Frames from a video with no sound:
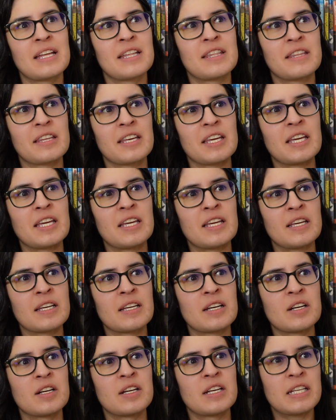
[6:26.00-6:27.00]

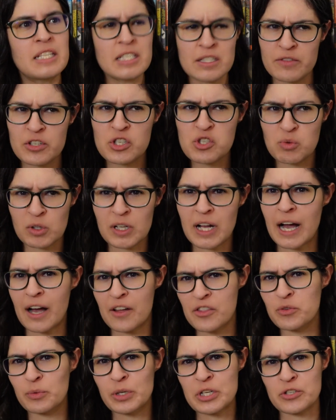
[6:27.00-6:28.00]
The individual
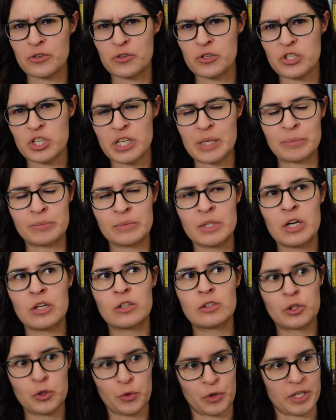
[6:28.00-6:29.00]
on the research team,
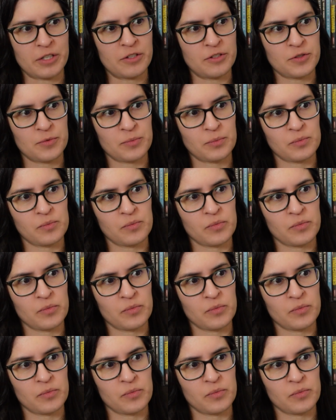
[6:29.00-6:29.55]
Lucas,